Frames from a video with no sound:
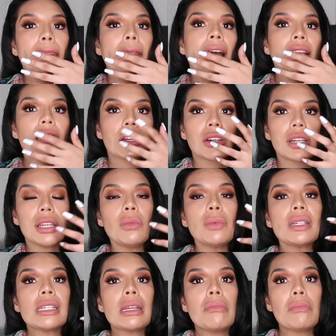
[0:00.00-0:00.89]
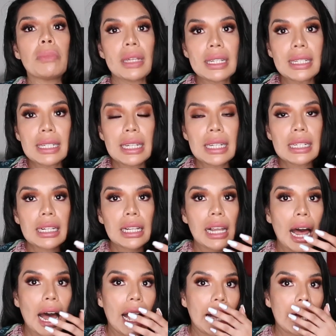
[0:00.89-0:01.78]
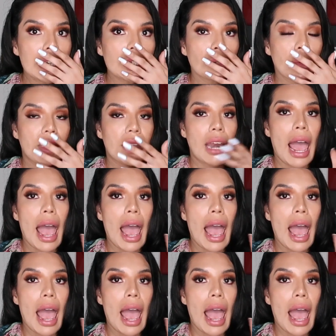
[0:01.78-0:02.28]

I literally was in business class with an